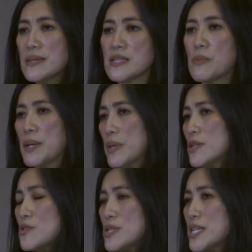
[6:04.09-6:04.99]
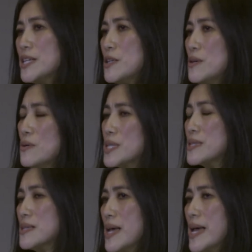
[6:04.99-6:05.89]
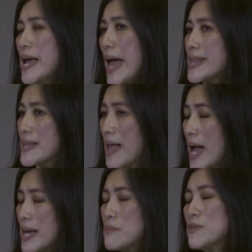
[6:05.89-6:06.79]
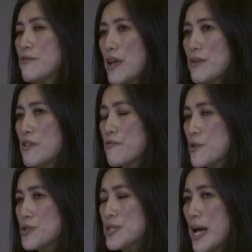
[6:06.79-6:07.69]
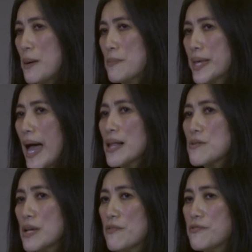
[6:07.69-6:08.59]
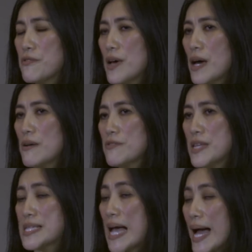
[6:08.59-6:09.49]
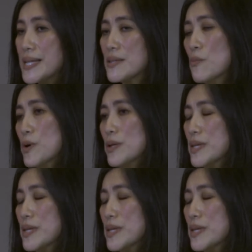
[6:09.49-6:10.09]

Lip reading: This might be interesting to you. It's, at the time, the very first gallery of its kind in the world.